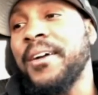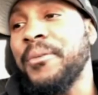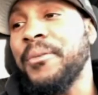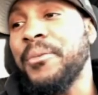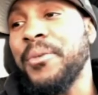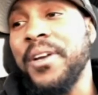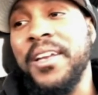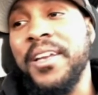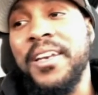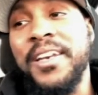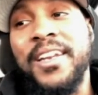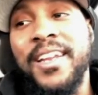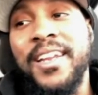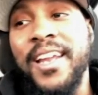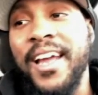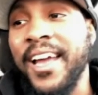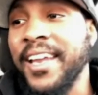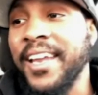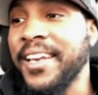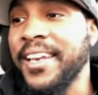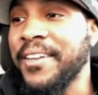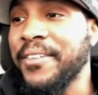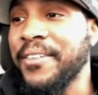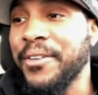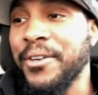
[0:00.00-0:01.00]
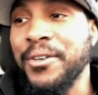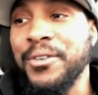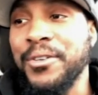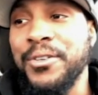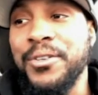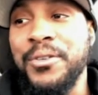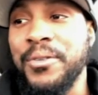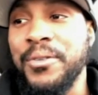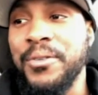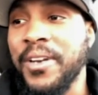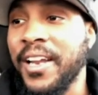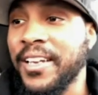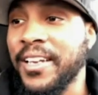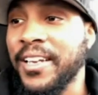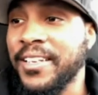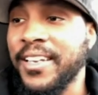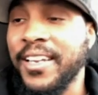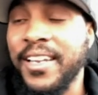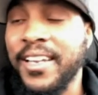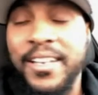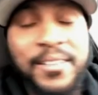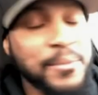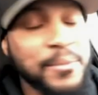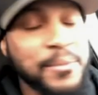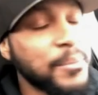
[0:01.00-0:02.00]
I ain't, I ain't even gonna do you like
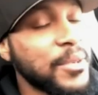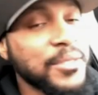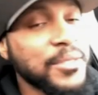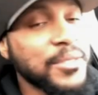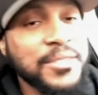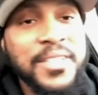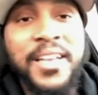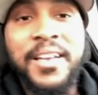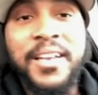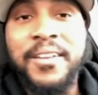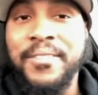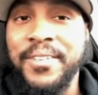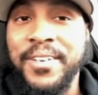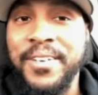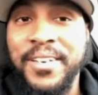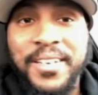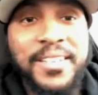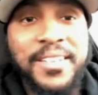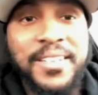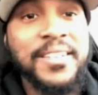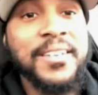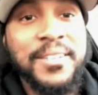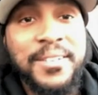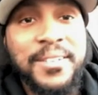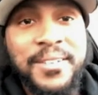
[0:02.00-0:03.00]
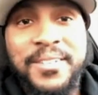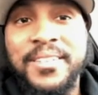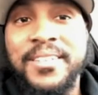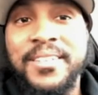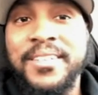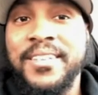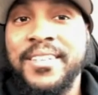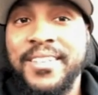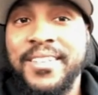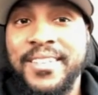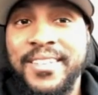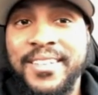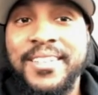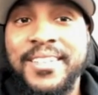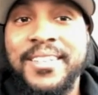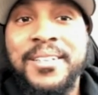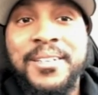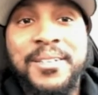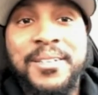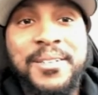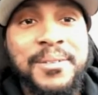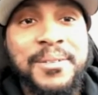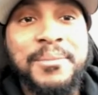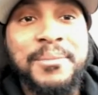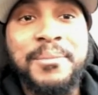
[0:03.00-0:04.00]
that. Most definitely. Most definitely,
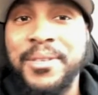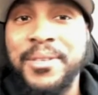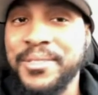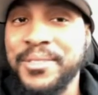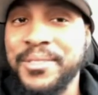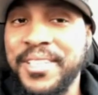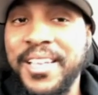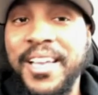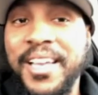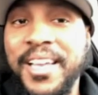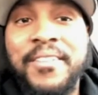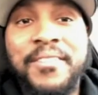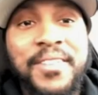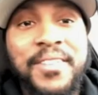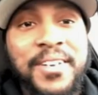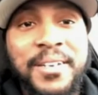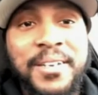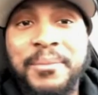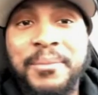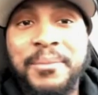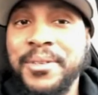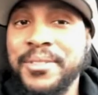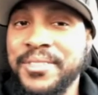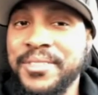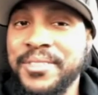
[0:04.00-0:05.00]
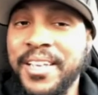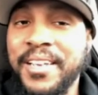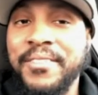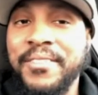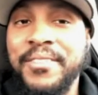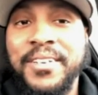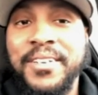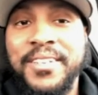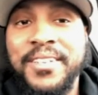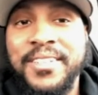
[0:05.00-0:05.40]
that's right. Most definitely. Most pressure